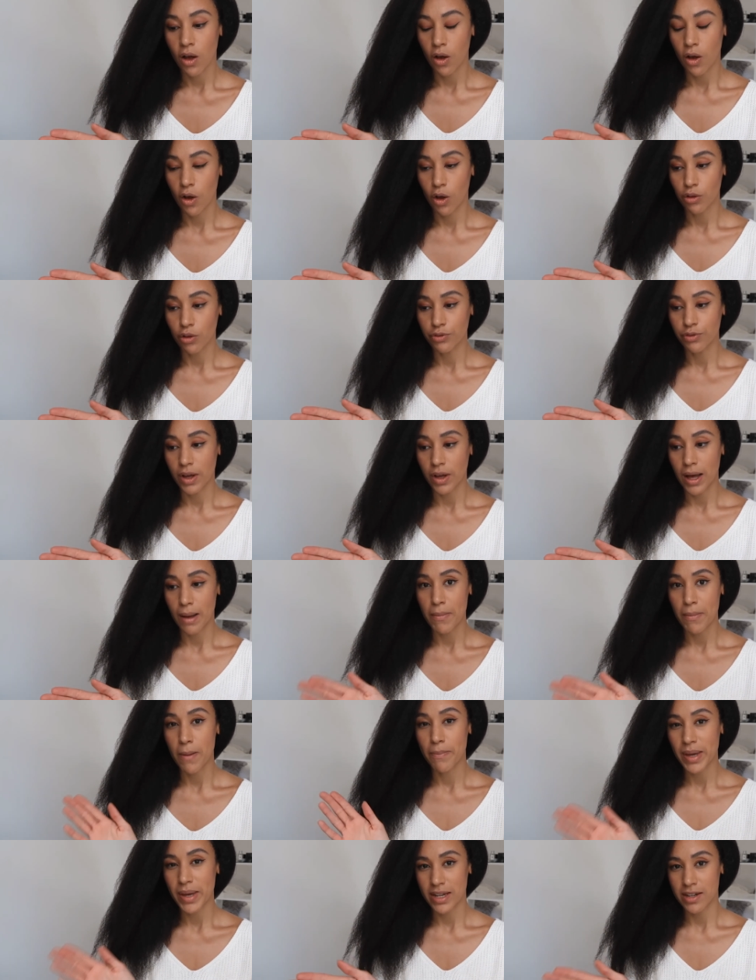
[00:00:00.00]
of um,
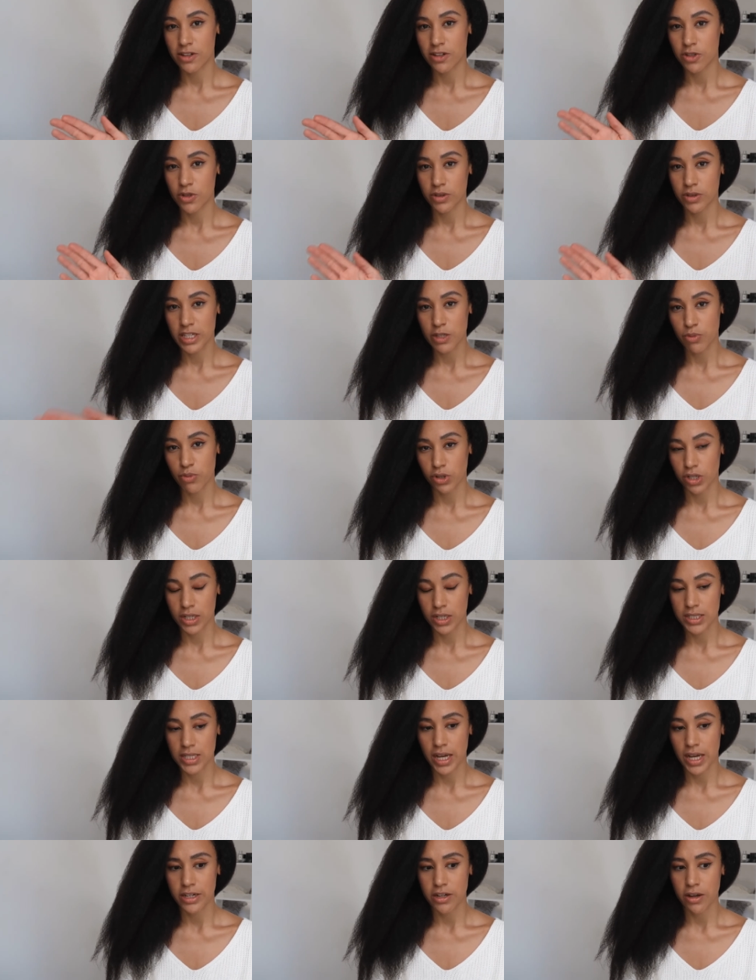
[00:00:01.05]
opinions on these
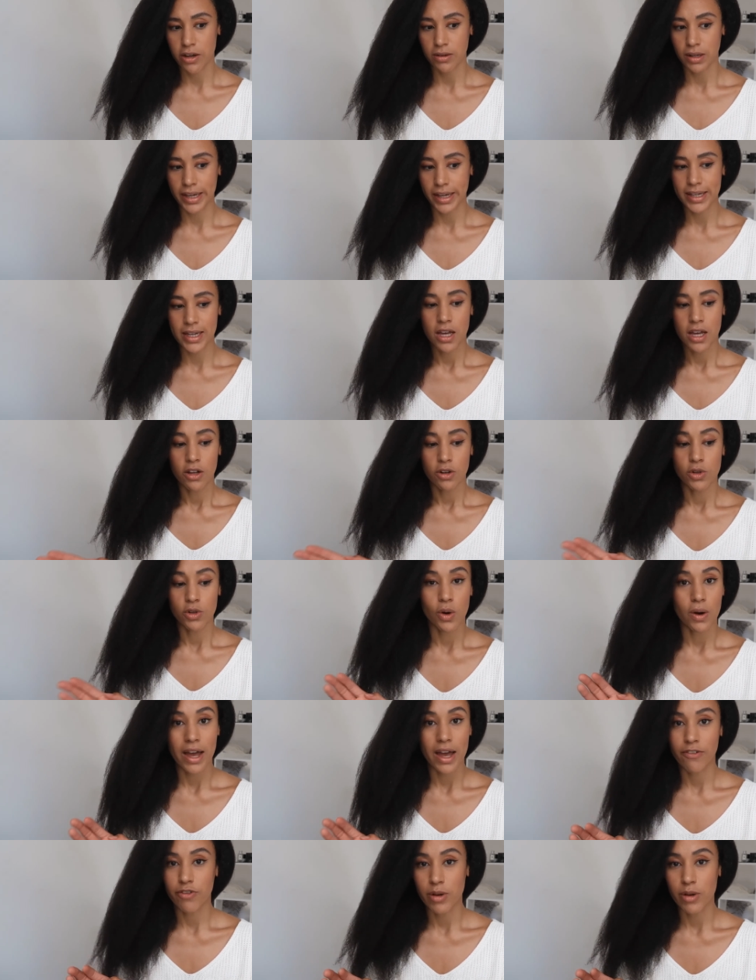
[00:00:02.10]
products. I know like
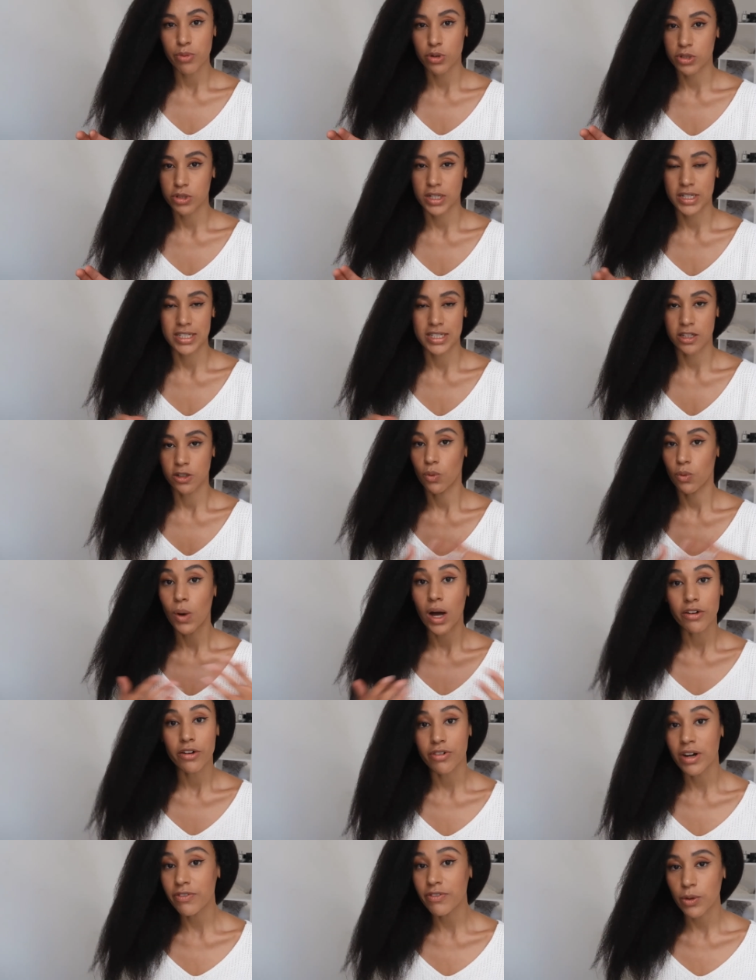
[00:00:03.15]
not every product is gonna
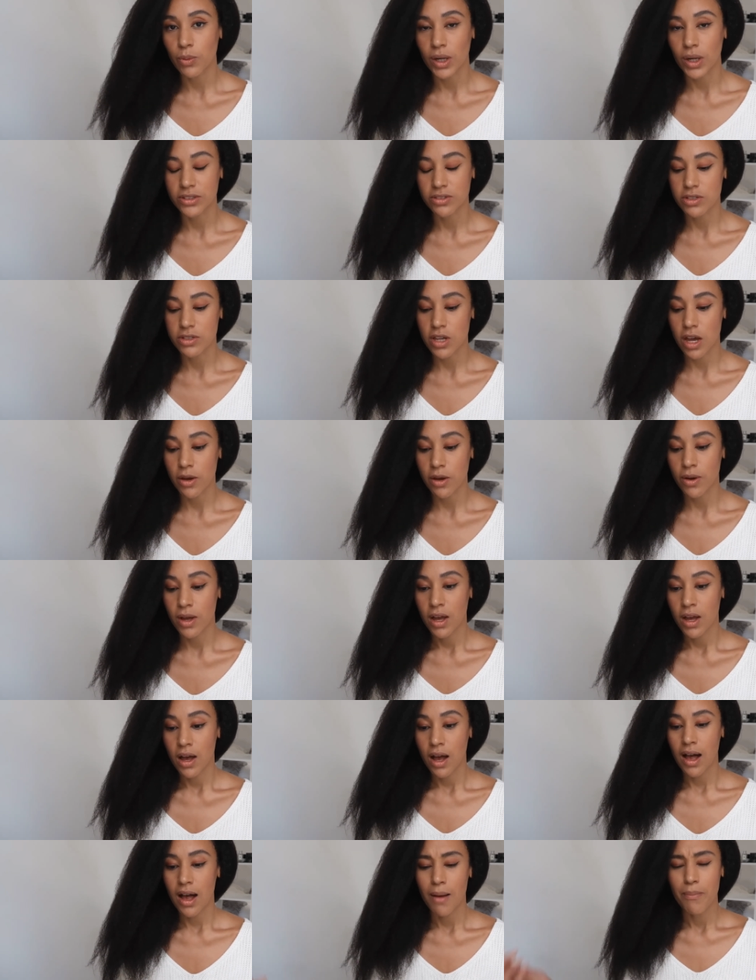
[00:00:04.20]
work for everyone. So
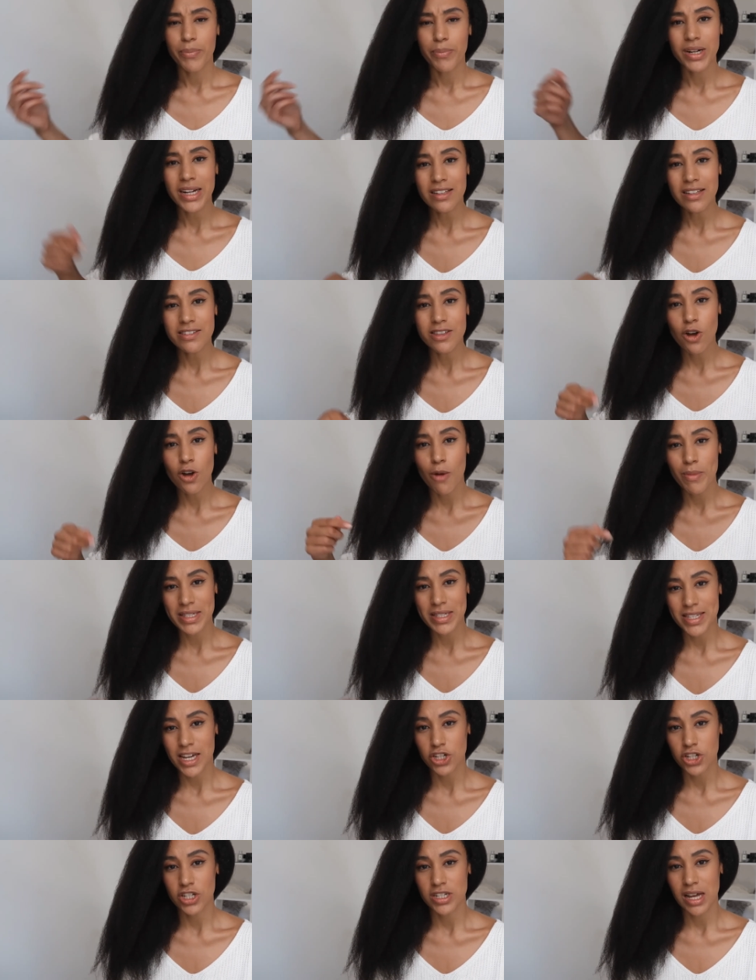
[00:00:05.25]
um, put it into the comment
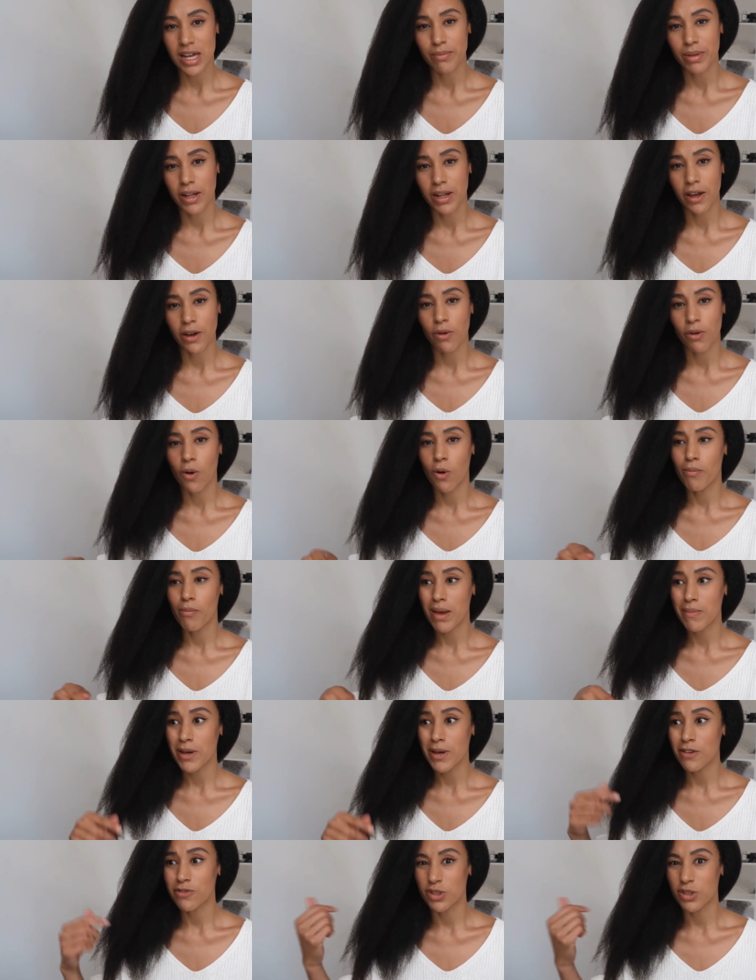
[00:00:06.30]
section down below or
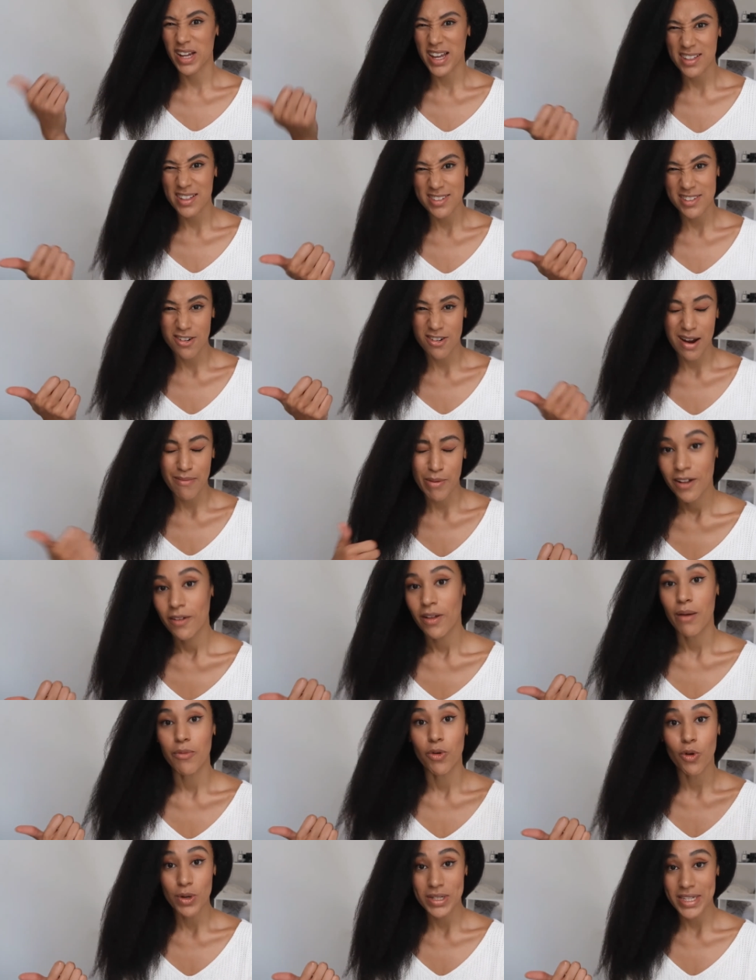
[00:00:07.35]
maybe over on Instagram.
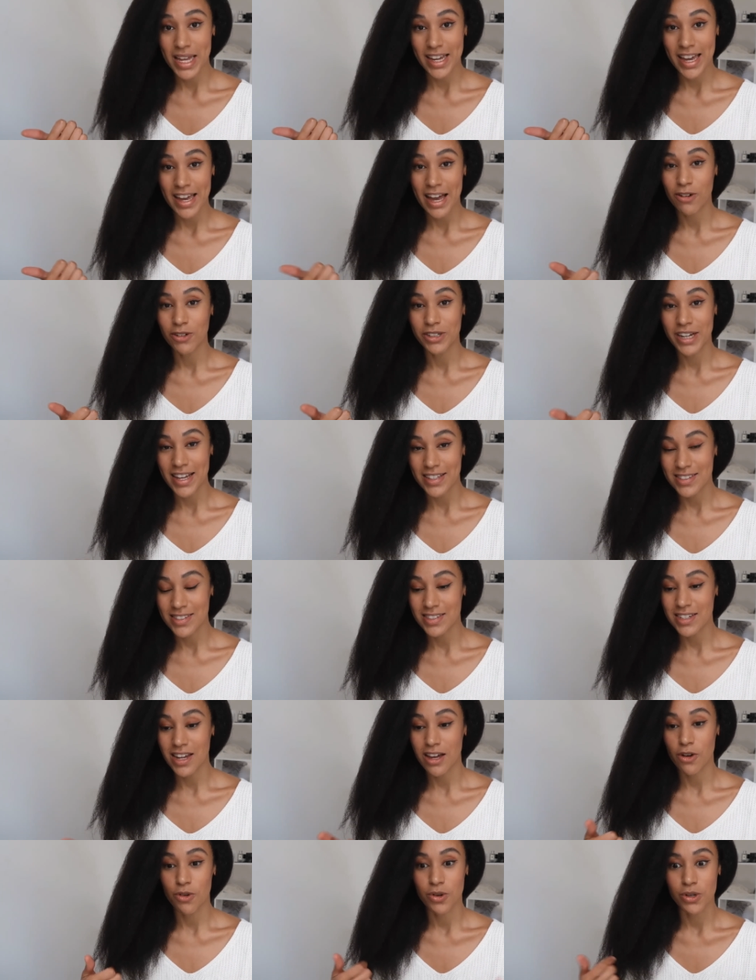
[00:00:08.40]
I'm always hanging out on
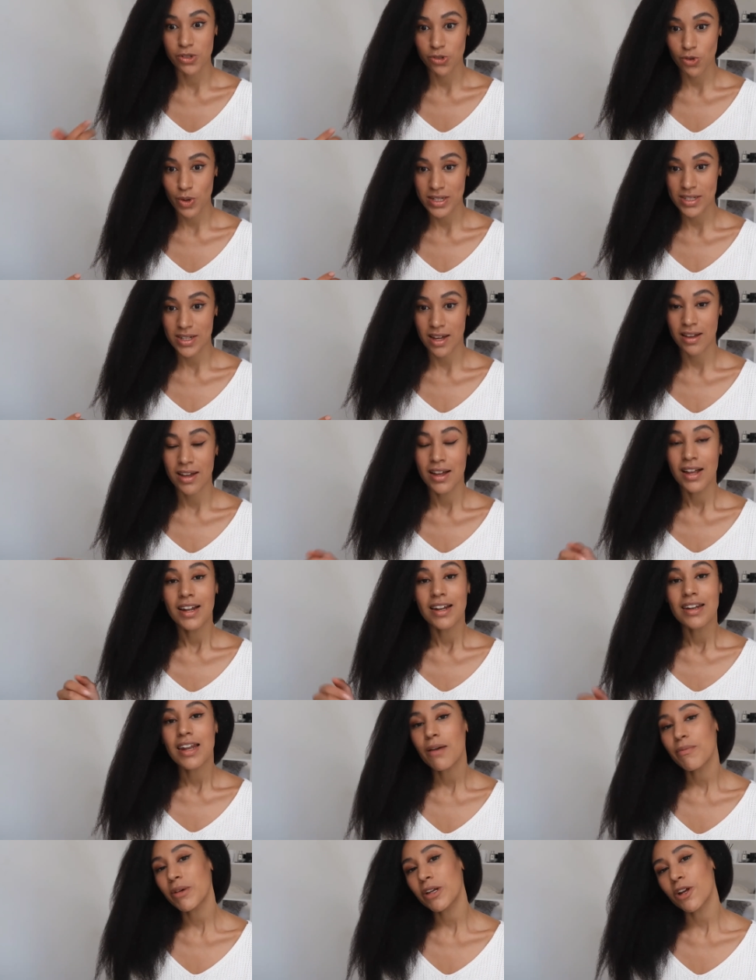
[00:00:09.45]
Insta or on Twitter.
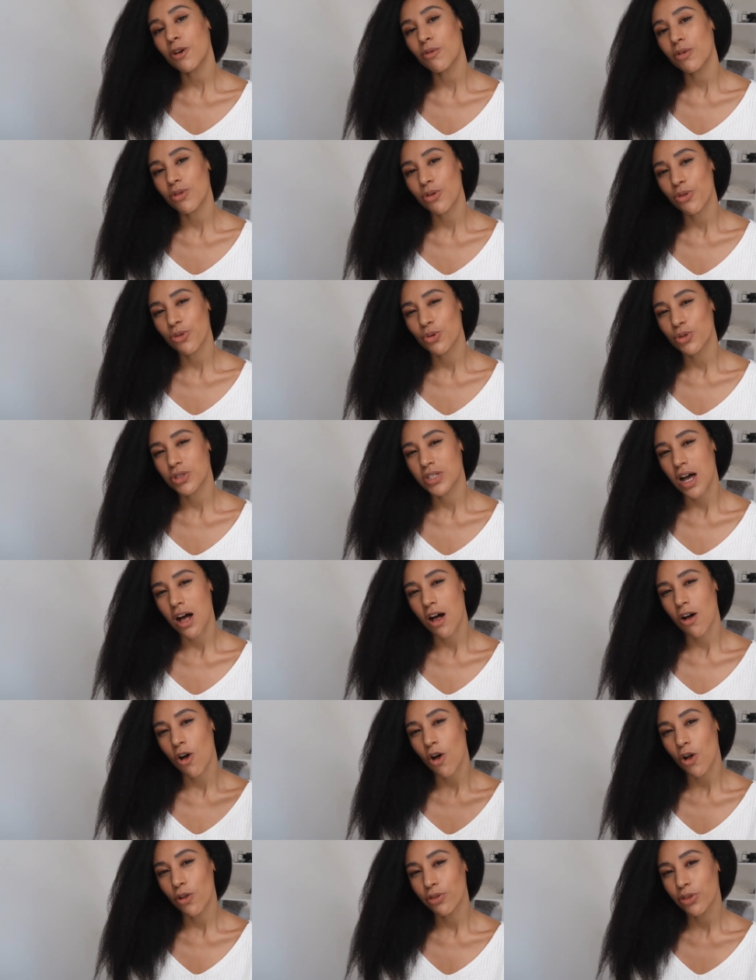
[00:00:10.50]
Let me know what your thoughts
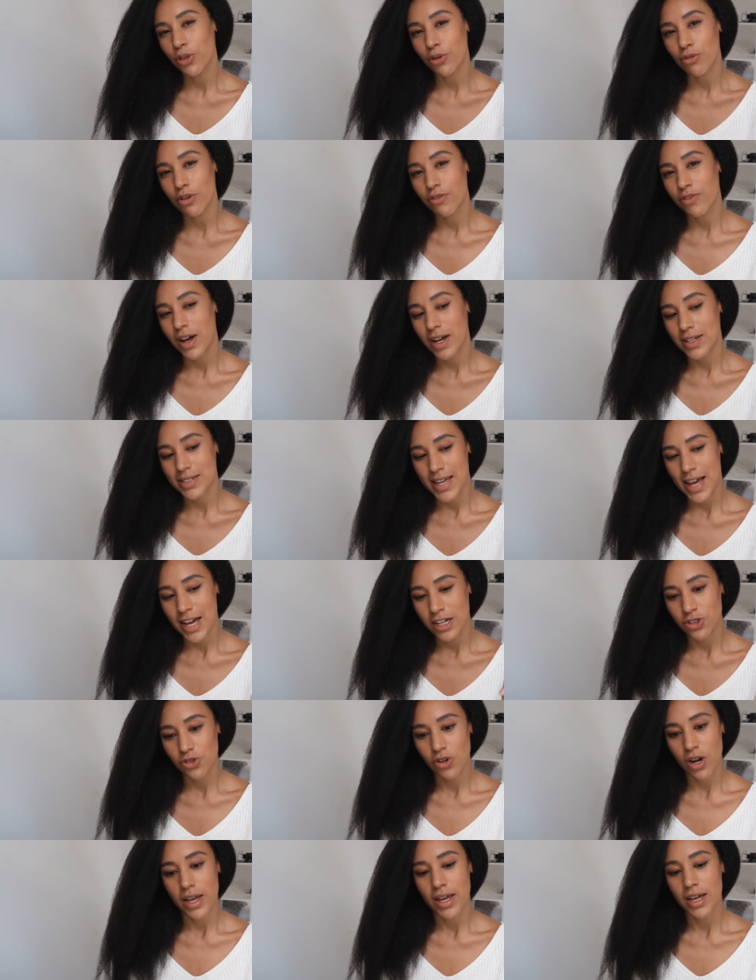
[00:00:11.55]
are on the Reverse Air
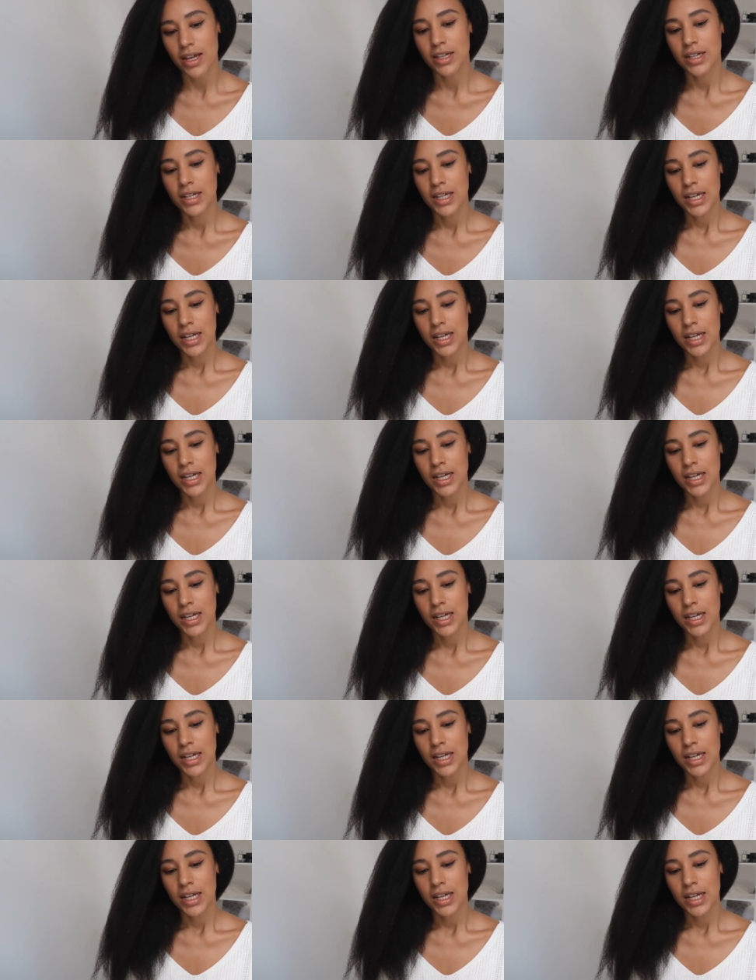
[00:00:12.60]
Dryer